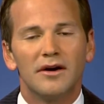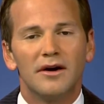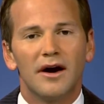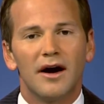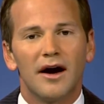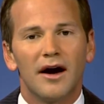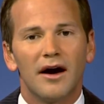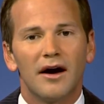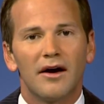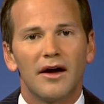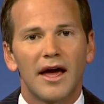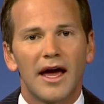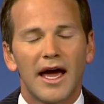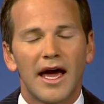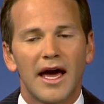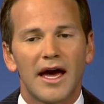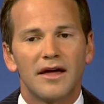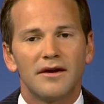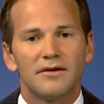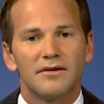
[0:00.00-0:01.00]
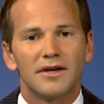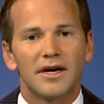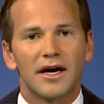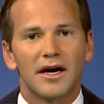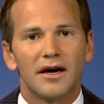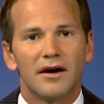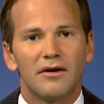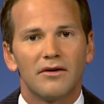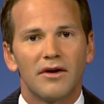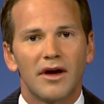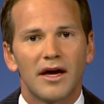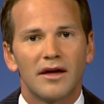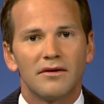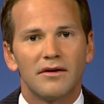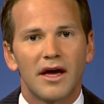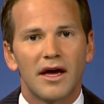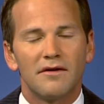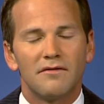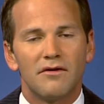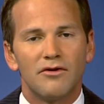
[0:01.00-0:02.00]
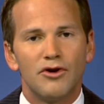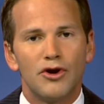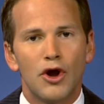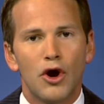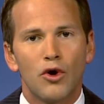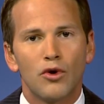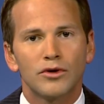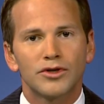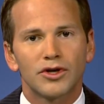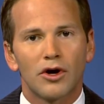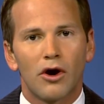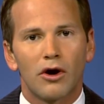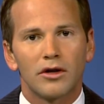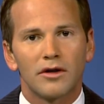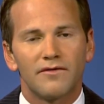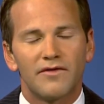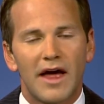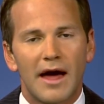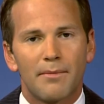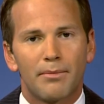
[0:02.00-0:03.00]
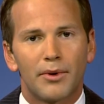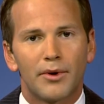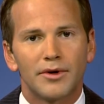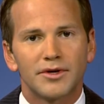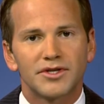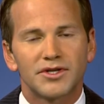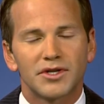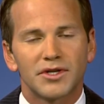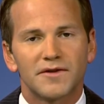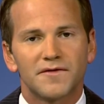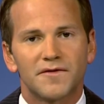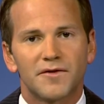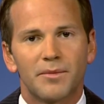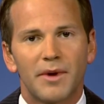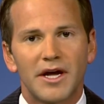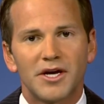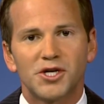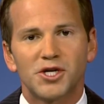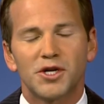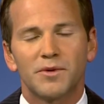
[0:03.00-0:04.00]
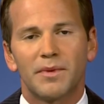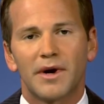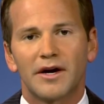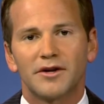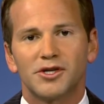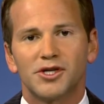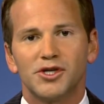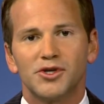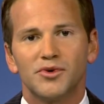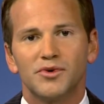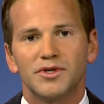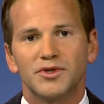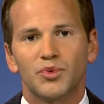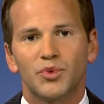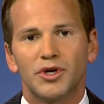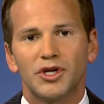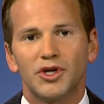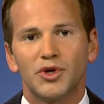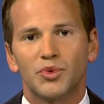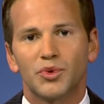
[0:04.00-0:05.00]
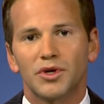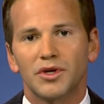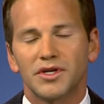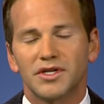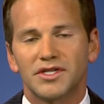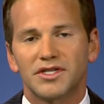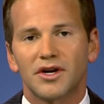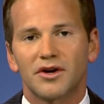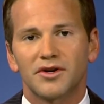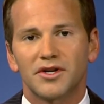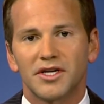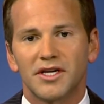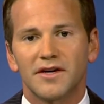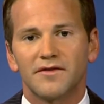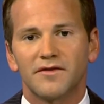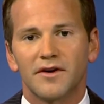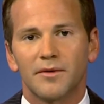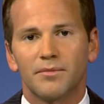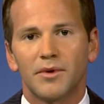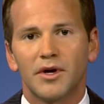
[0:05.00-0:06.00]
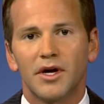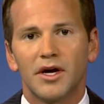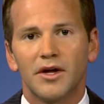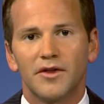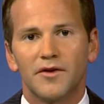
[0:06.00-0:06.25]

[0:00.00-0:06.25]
and knows all of that personal information about you is when you really start to give up